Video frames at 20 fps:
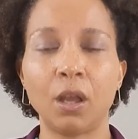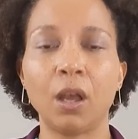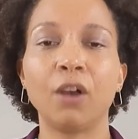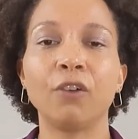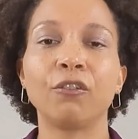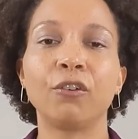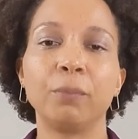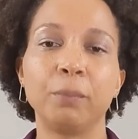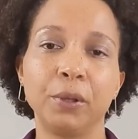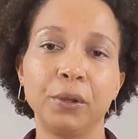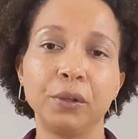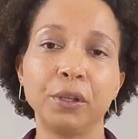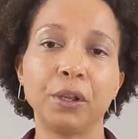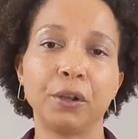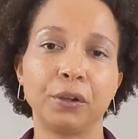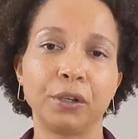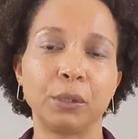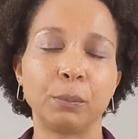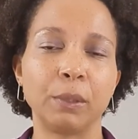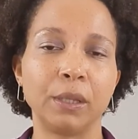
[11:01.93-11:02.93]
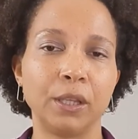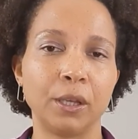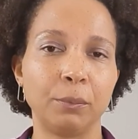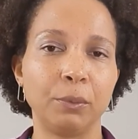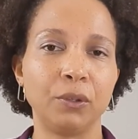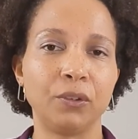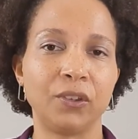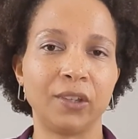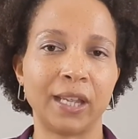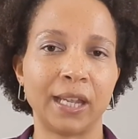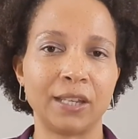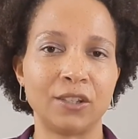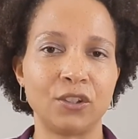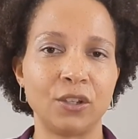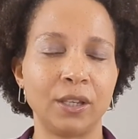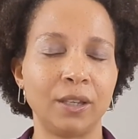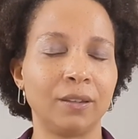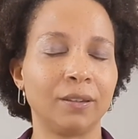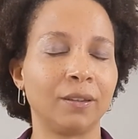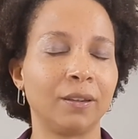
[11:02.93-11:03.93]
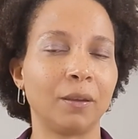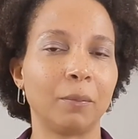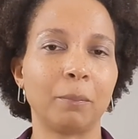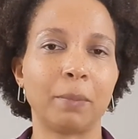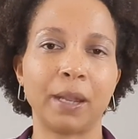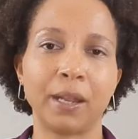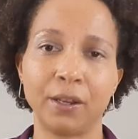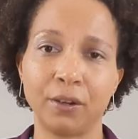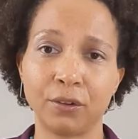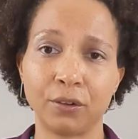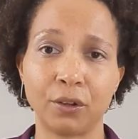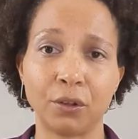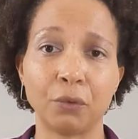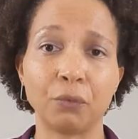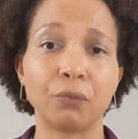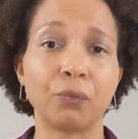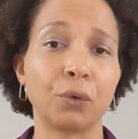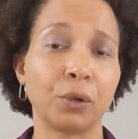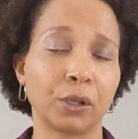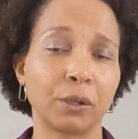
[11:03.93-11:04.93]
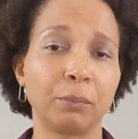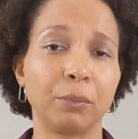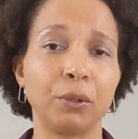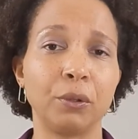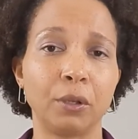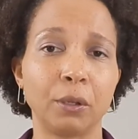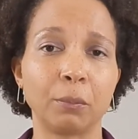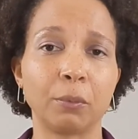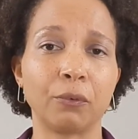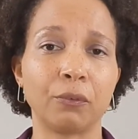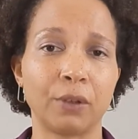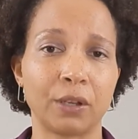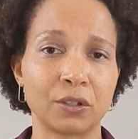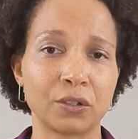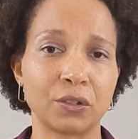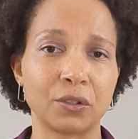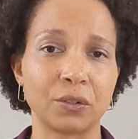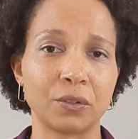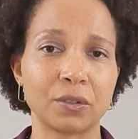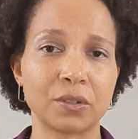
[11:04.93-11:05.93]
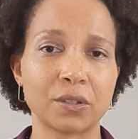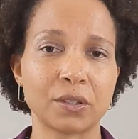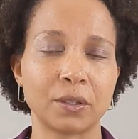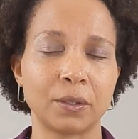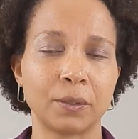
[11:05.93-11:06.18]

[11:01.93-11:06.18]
familiarity with W C A G is an imperative for computing professionals.